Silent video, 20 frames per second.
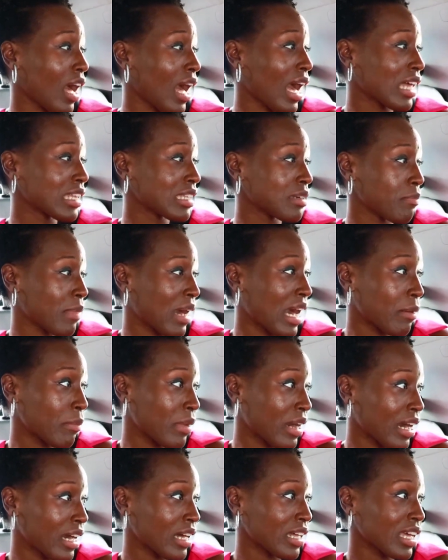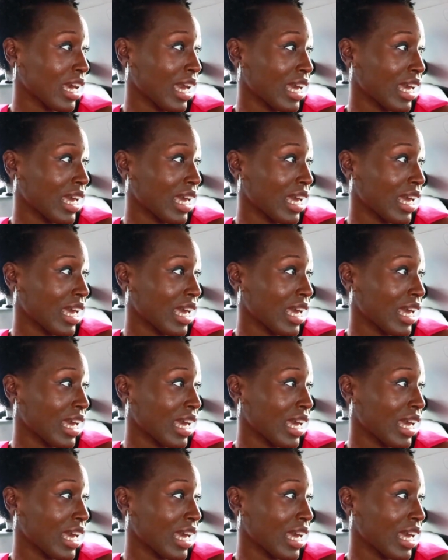Alibaba.